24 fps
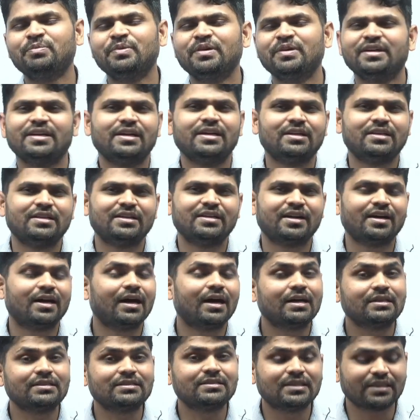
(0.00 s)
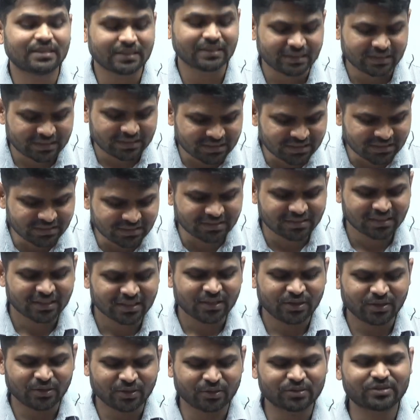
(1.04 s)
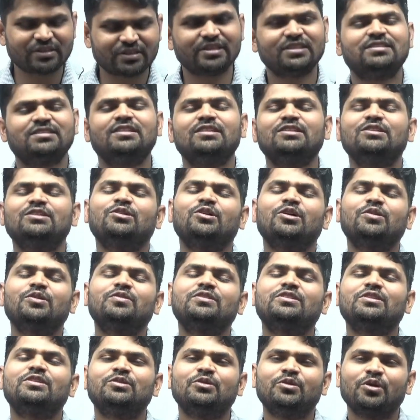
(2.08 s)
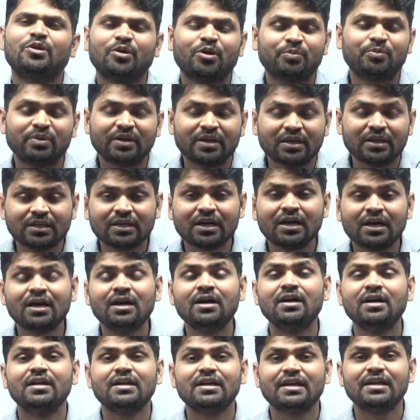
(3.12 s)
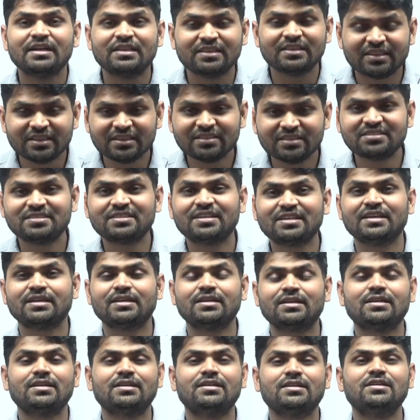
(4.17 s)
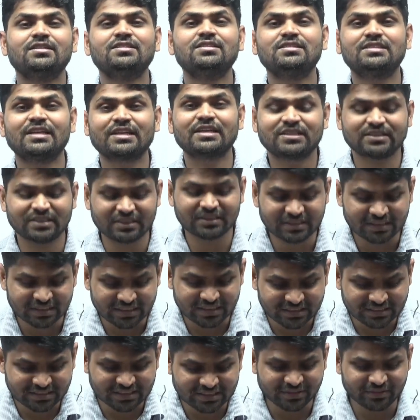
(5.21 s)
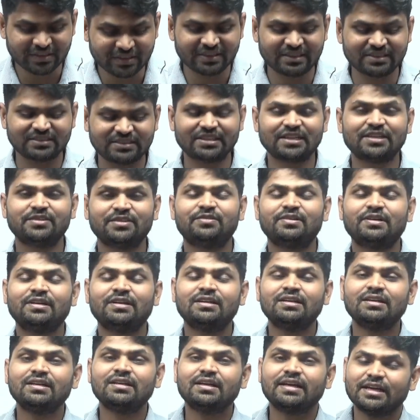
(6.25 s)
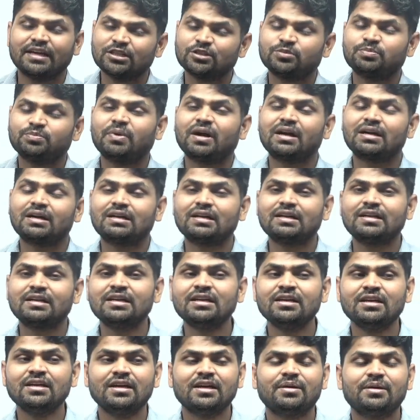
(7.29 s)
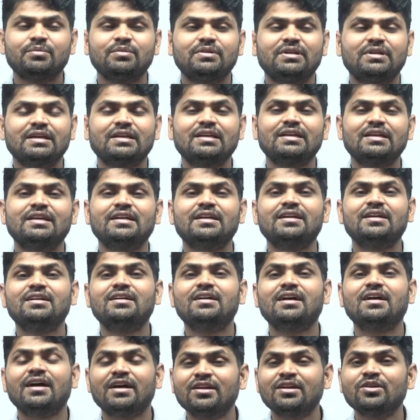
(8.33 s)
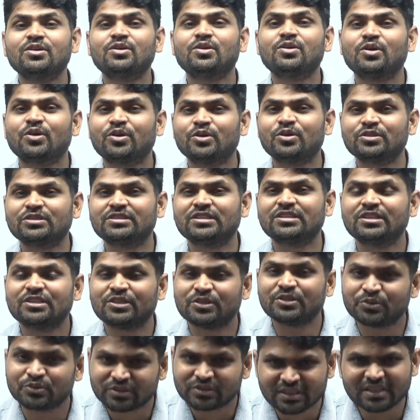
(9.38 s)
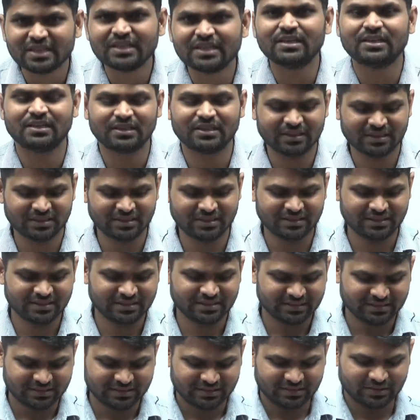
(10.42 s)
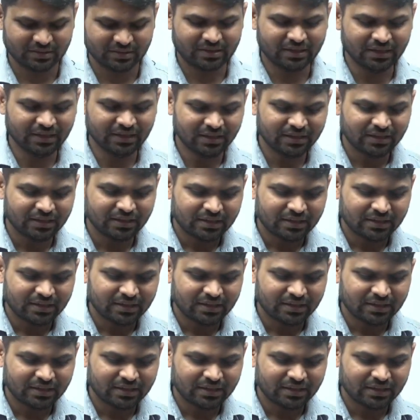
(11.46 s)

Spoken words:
India. Answer is Navtesh Singh Johar versus Union of India. In this case, section 377 has partly declared unconstitutional. Okay.